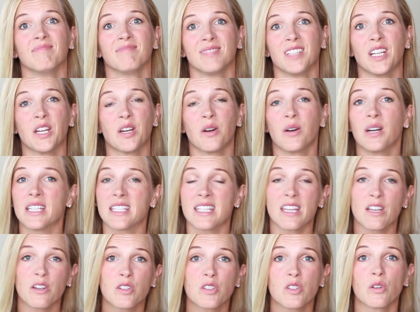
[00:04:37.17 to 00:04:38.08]
You know, it's
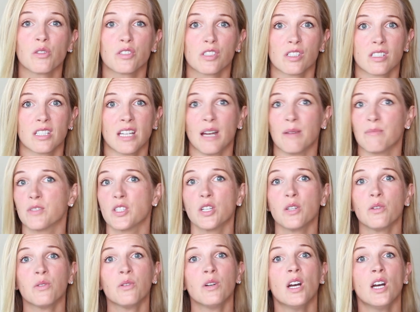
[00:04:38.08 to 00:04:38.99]
their social time
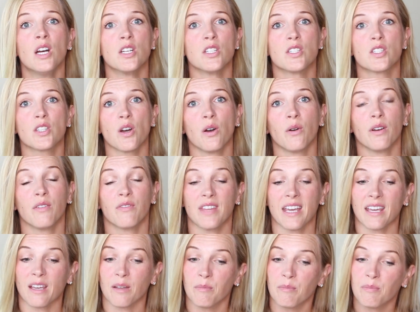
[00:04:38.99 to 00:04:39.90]
too, so if
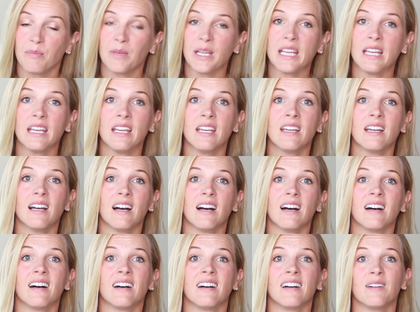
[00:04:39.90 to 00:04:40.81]
they can be
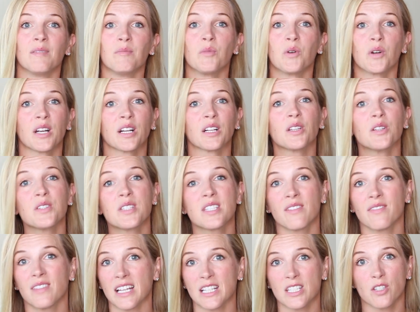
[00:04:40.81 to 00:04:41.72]
more
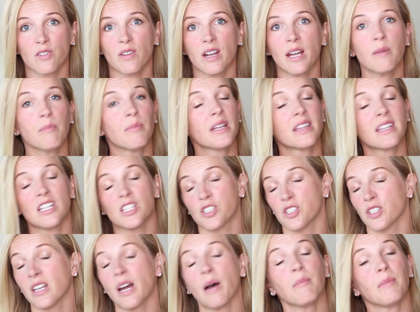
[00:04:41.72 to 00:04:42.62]
inclusive, that's great, but they
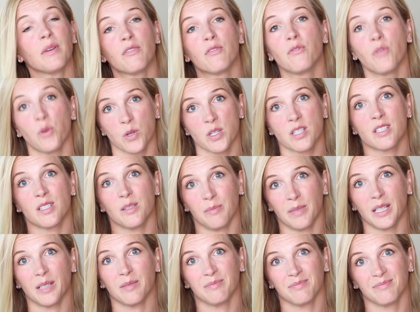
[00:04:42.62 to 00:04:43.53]
should not be forced to
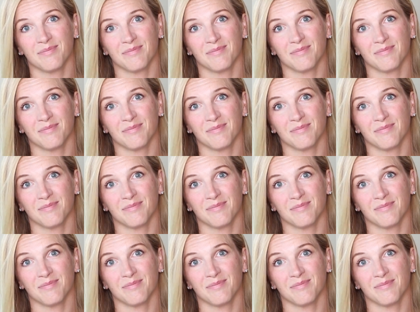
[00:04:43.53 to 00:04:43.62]
be.